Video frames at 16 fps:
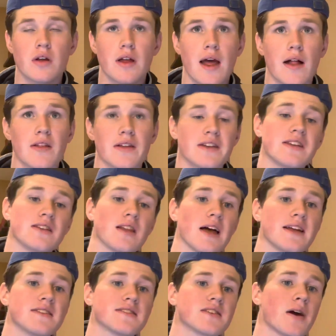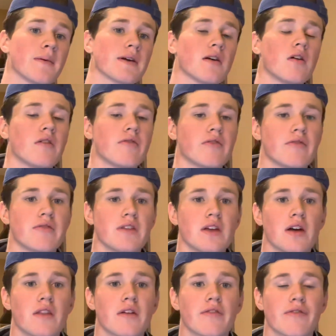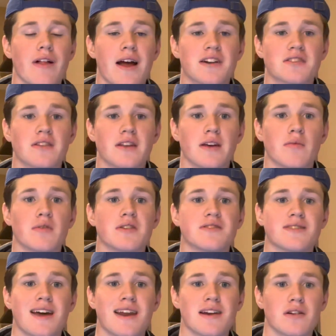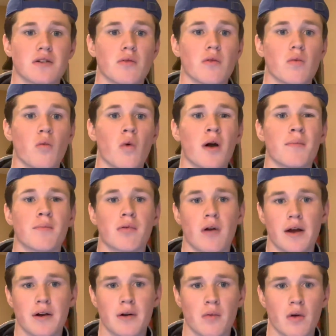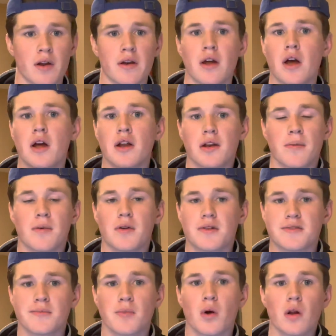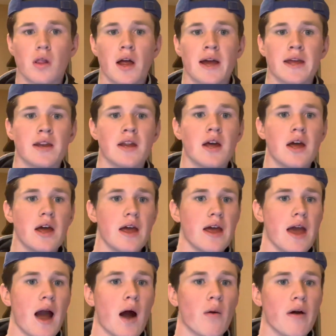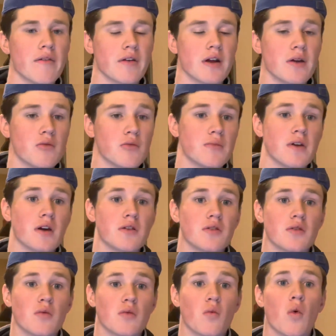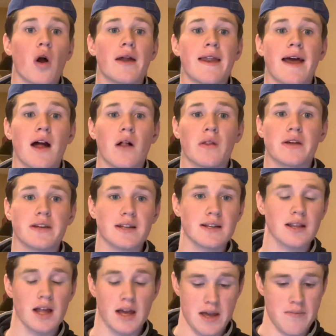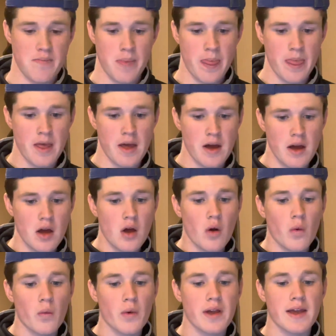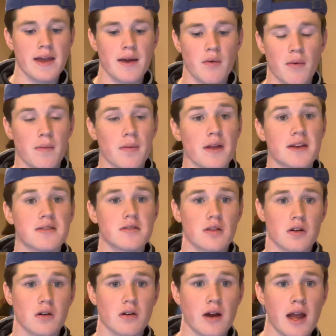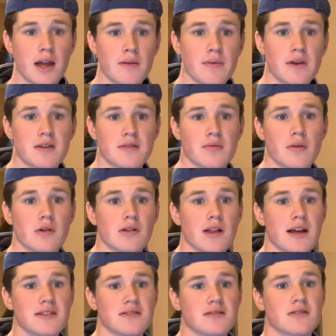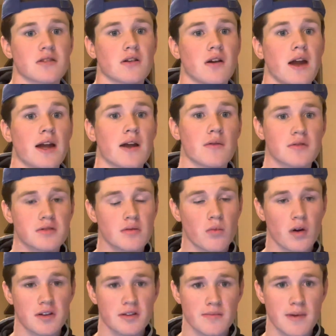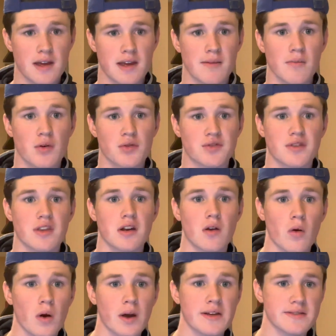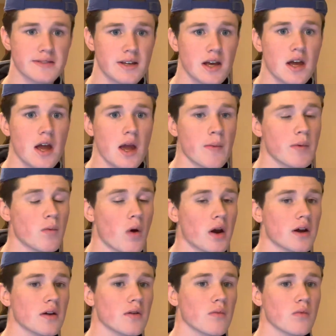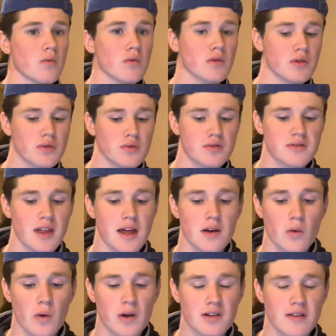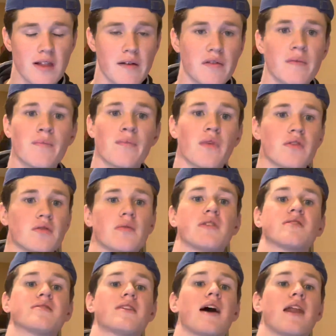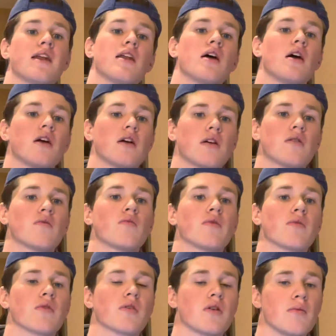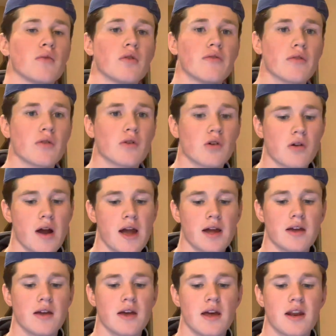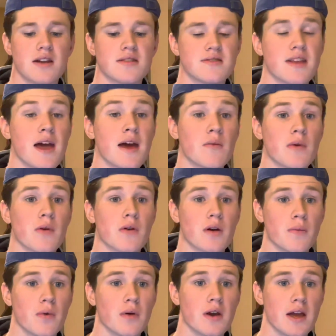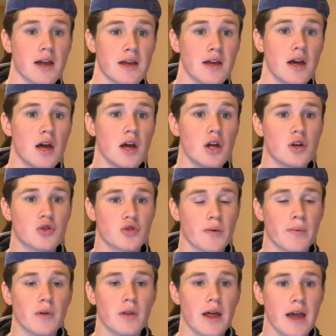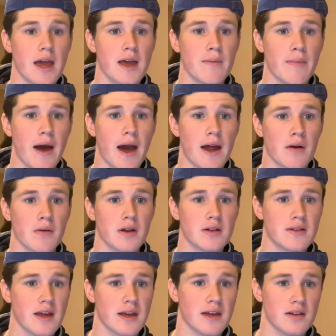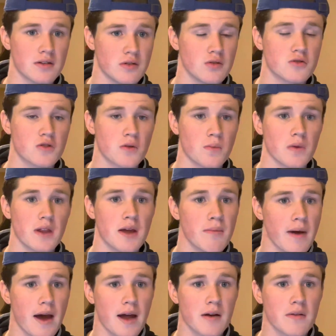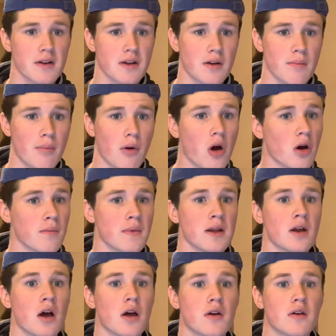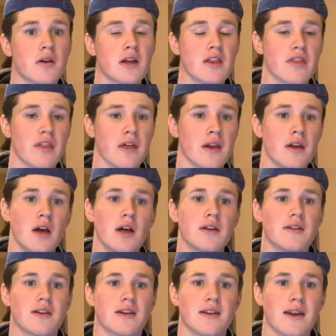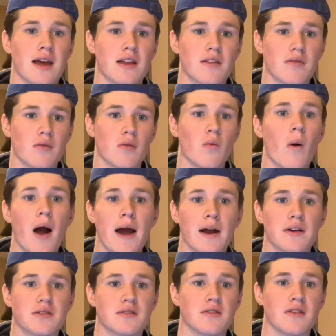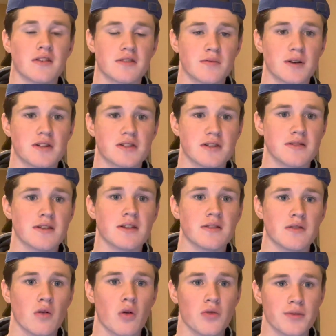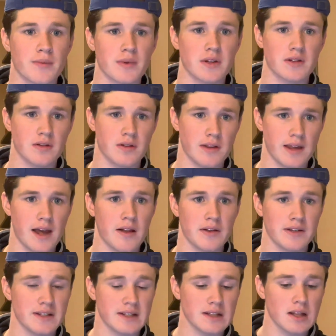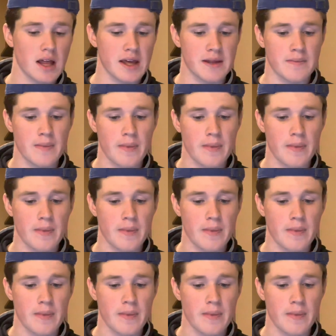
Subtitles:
LED lights coming off of the other flashlight, we decided to go with one brighter one to produce more light. However, it would be under one LED light. We replaced the crank because we realized that the crank was what's making most of the noise, and we wanted to reduce that noise level. So we decided we were going to move the crank, and instead we were going to put a AAA battery, taking 2 AAA battery compartment underneath it to connect through wires to the switches and ultimately to the LED light.